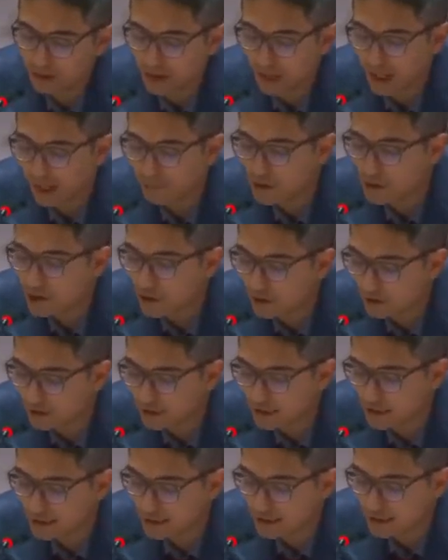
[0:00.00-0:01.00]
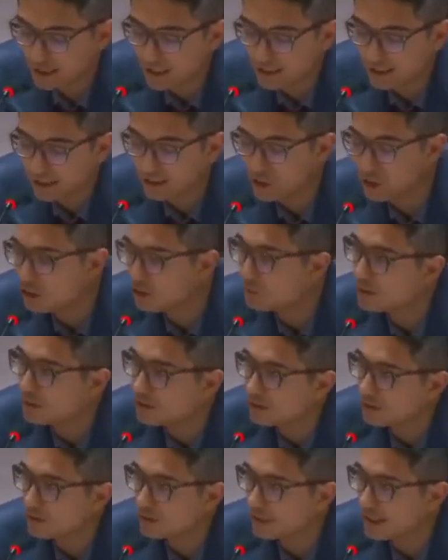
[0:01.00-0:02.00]
I'm a journalist and a
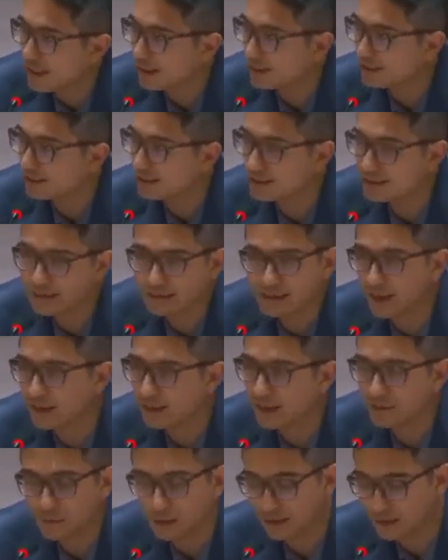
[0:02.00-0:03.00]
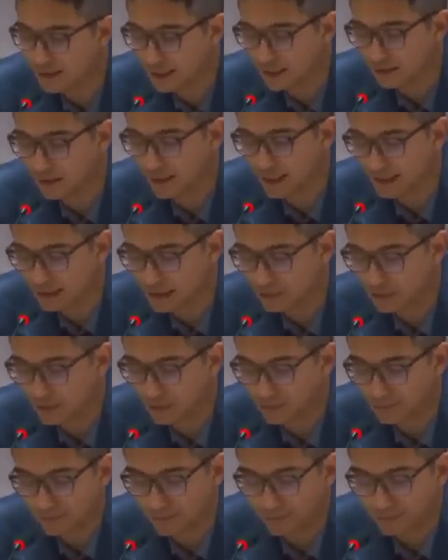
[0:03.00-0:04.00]
geopolitical analyst, not a military
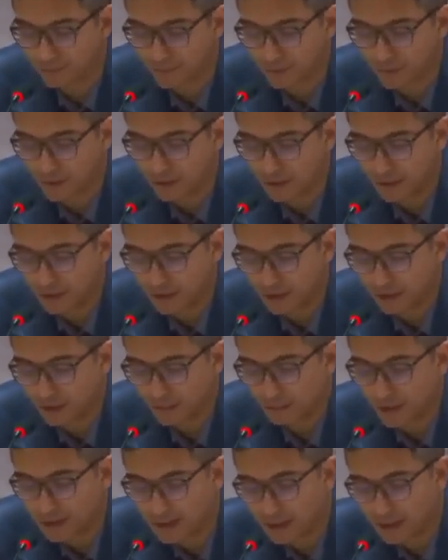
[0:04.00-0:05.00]
expert. But